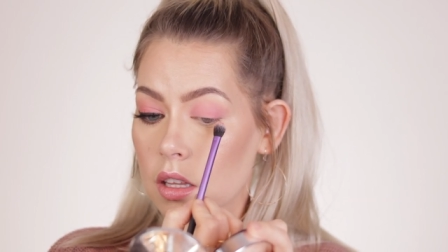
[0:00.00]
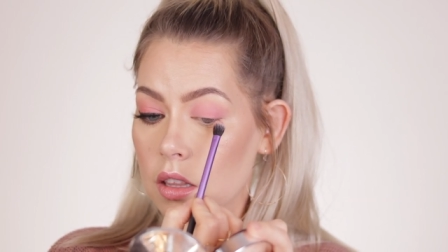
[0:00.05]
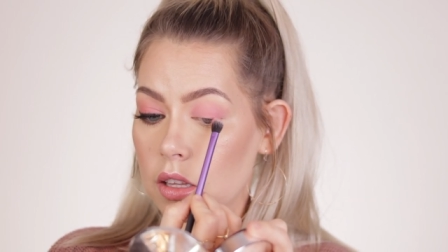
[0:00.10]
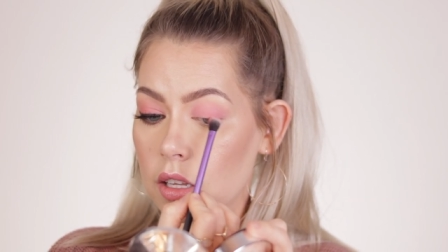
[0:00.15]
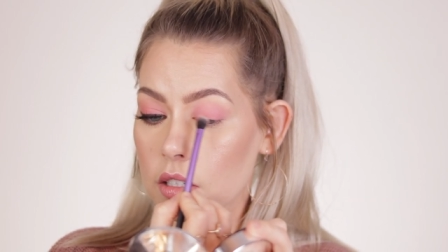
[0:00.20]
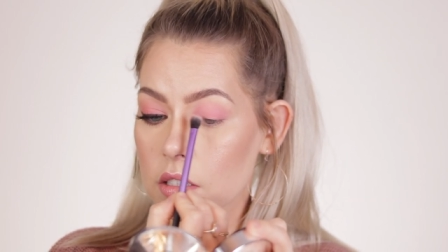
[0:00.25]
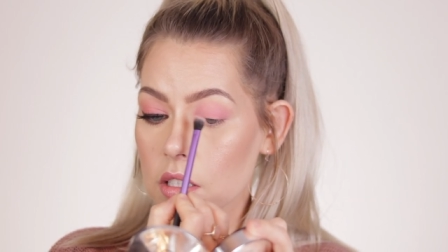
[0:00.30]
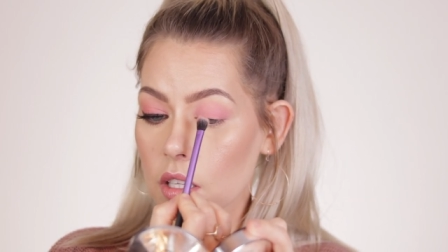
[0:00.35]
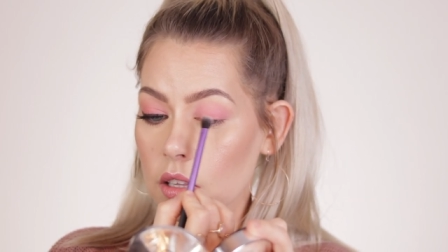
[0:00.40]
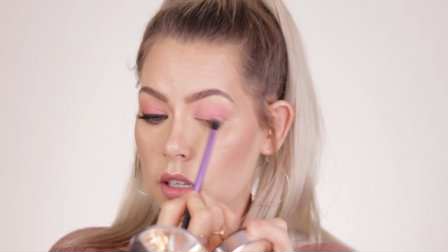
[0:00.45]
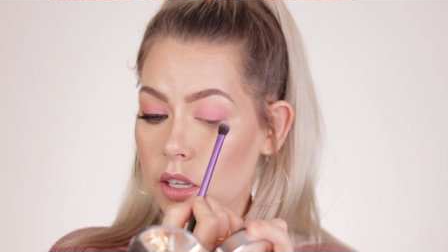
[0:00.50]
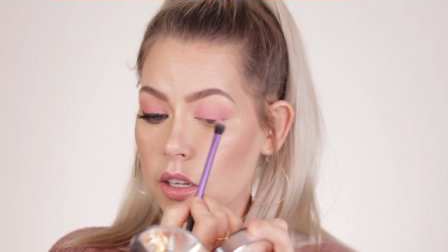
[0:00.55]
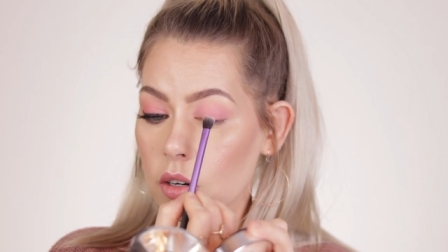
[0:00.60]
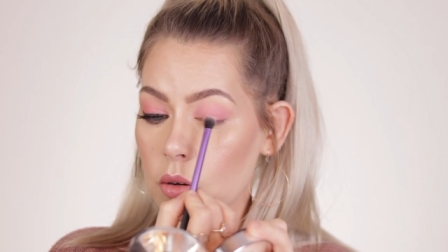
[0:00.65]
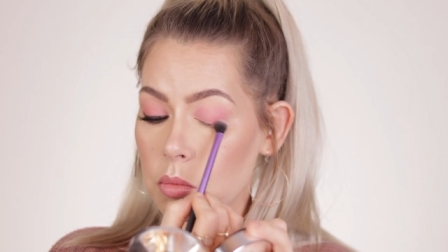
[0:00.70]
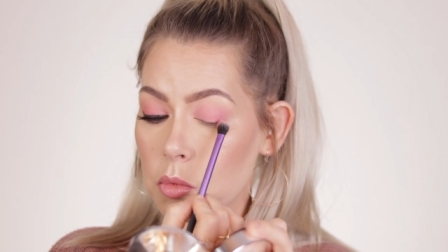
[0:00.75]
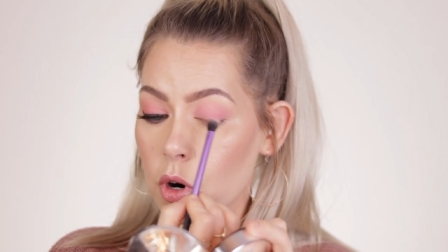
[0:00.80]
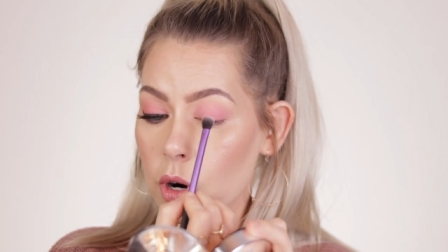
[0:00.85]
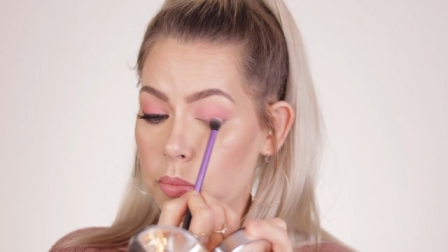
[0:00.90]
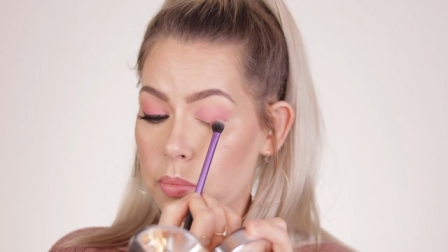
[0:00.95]
there's a
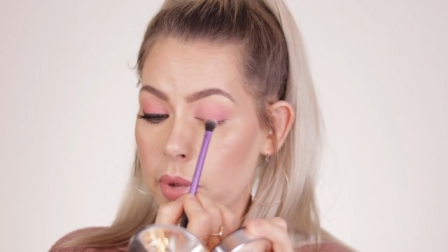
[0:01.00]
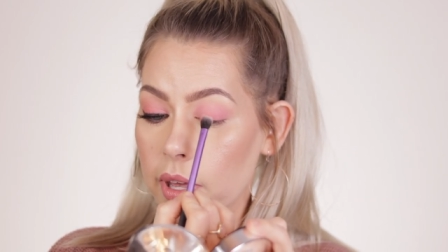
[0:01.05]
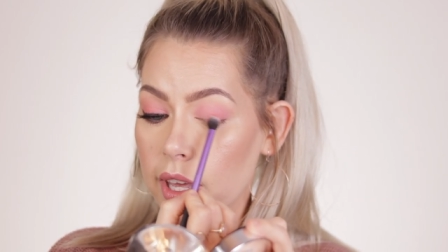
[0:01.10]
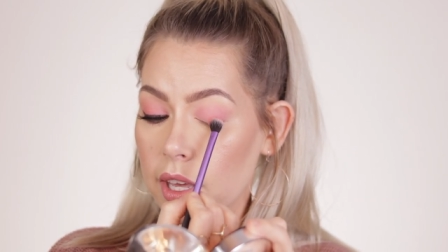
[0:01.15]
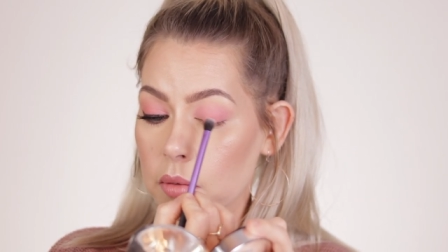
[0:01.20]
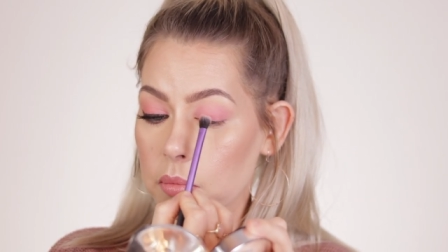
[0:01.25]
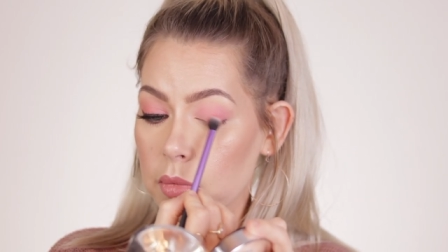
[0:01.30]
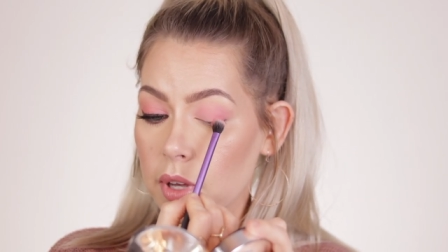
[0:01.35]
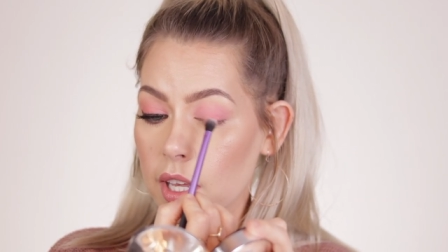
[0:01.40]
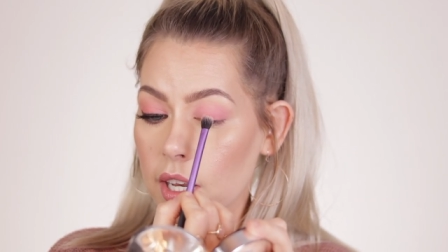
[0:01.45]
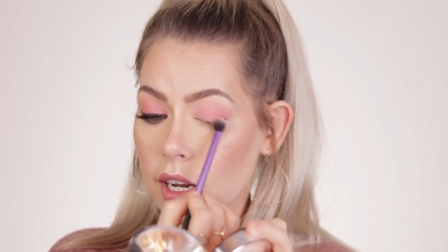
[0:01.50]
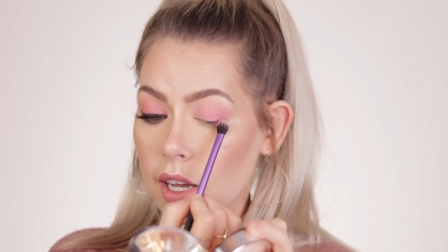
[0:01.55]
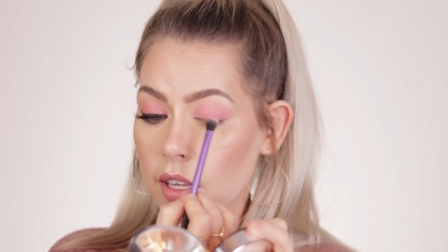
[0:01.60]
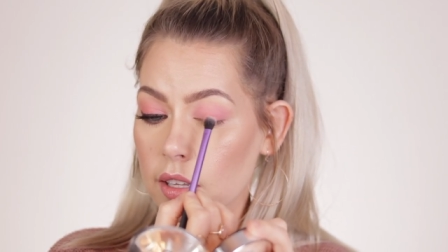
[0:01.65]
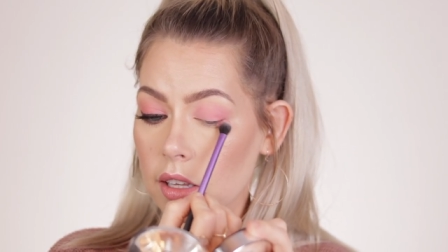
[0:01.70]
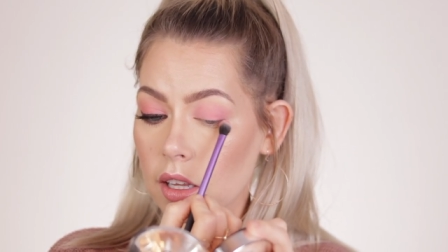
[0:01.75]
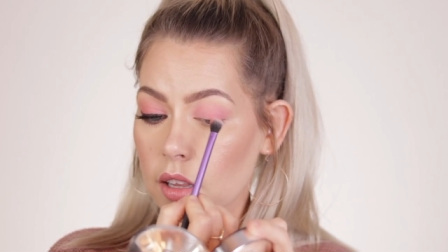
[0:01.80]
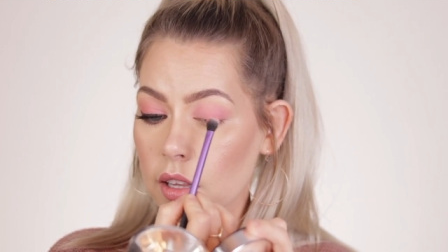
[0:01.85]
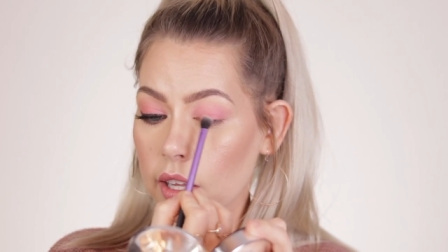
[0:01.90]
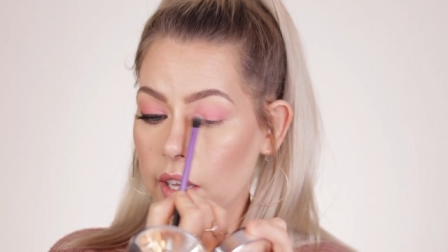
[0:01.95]
little more pigment on
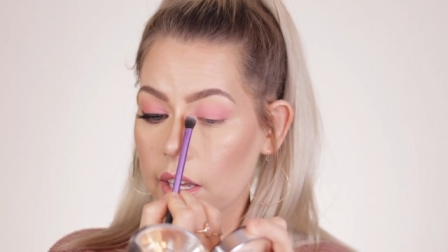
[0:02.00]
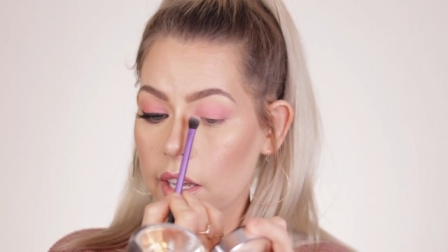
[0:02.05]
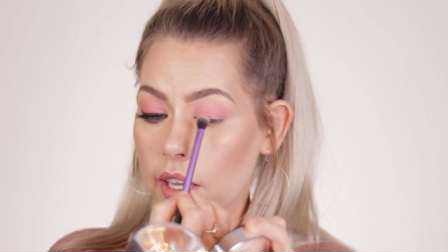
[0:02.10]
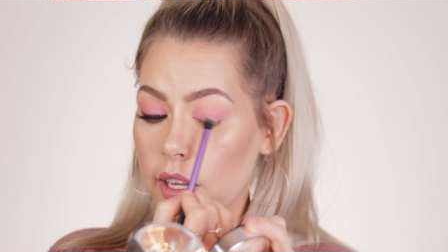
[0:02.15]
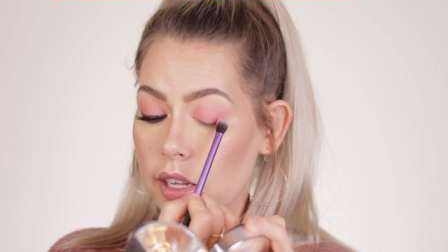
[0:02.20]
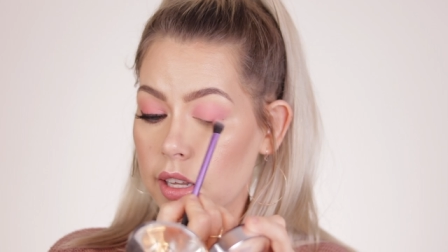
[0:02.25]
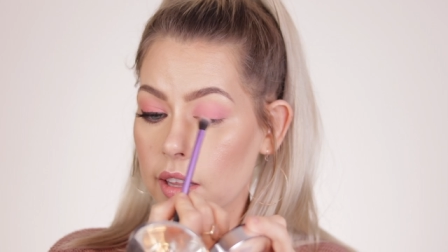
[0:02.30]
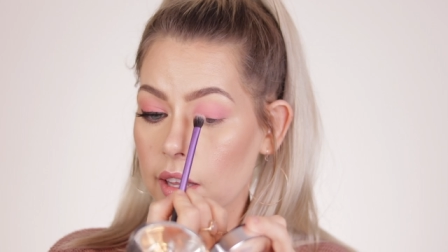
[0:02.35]
the lid,